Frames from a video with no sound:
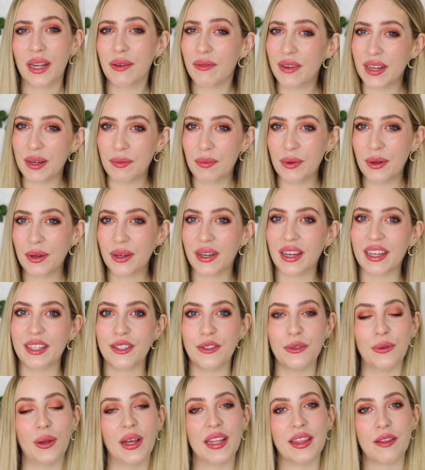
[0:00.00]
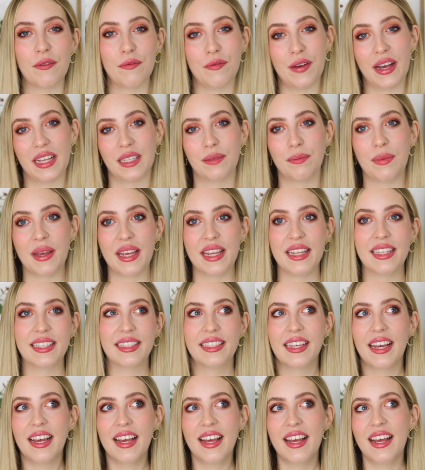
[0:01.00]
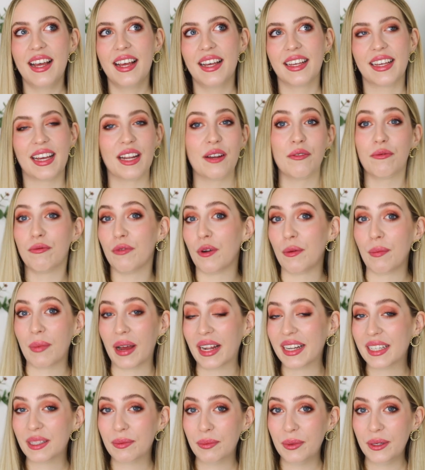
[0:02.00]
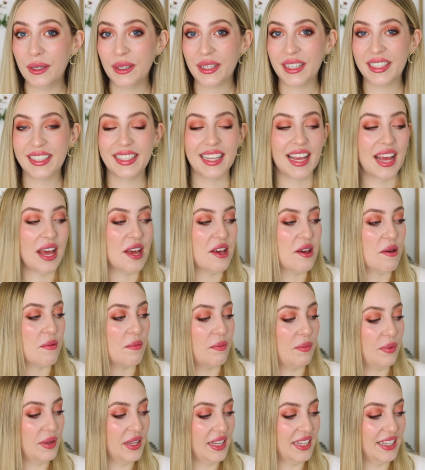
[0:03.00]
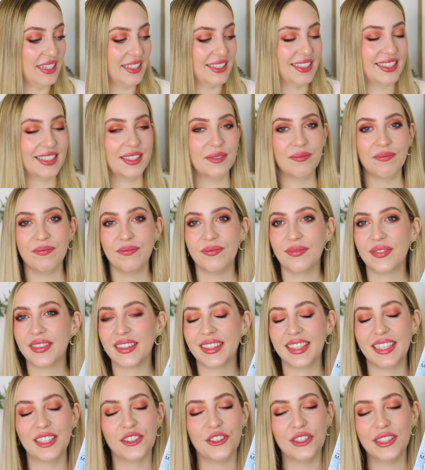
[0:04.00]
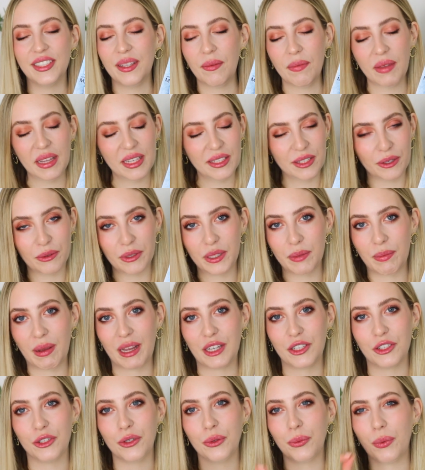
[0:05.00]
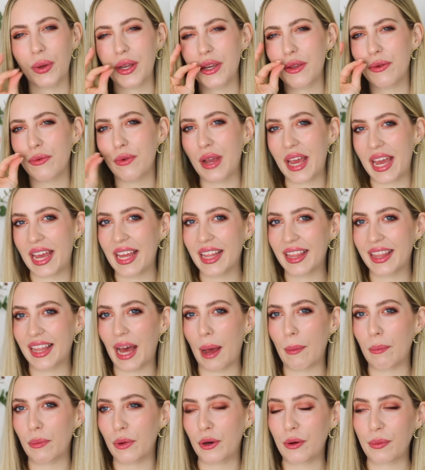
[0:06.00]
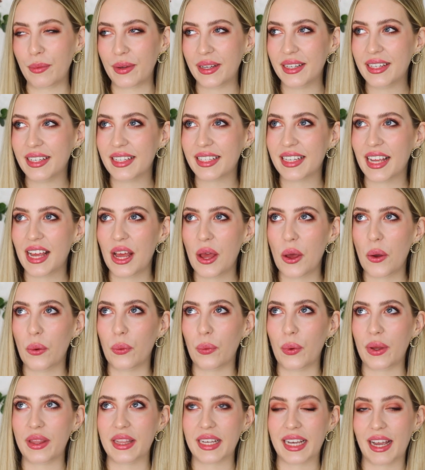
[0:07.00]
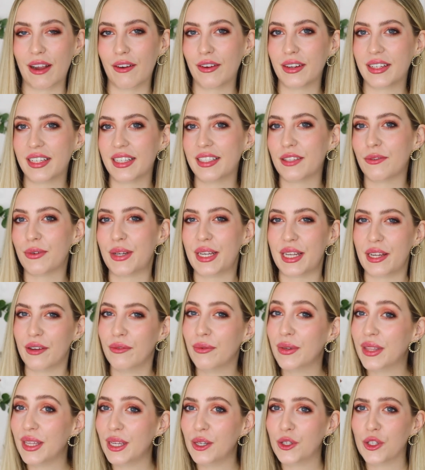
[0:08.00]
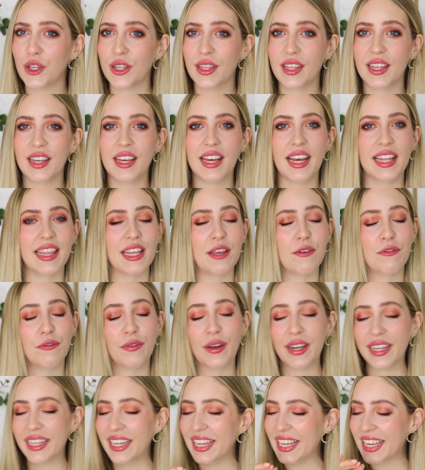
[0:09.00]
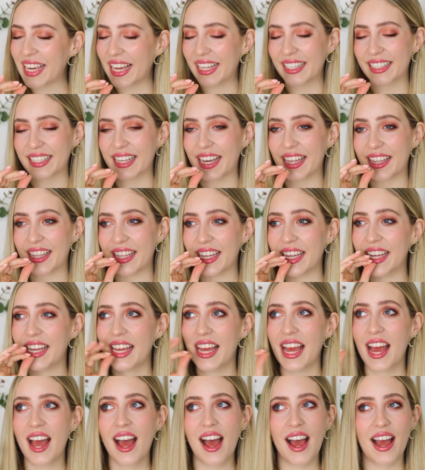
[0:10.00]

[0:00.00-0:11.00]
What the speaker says: When I read a book, I do like the fast-paced kind of romance books, but there's just something so special when you hit that moment when the characters are in love with each other and they finally get together.